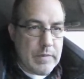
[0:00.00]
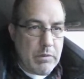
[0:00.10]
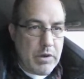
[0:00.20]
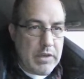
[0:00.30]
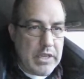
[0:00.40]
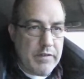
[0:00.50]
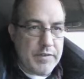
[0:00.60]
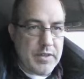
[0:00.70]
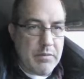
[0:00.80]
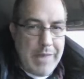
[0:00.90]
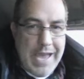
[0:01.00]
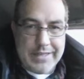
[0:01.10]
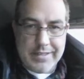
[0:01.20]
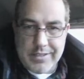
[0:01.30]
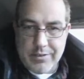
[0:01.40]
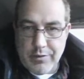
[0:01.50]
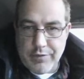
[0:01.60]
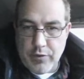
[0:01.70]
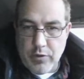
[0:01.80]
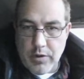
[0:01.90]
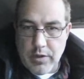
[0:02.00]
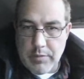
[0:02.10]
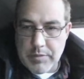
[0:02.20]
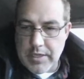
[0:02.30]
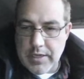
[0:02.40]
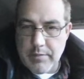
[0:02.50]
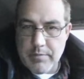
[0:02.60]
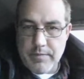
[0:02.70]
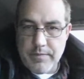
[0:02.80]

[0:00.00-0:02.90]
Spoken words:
I want to give some back to cylinder 4 up top.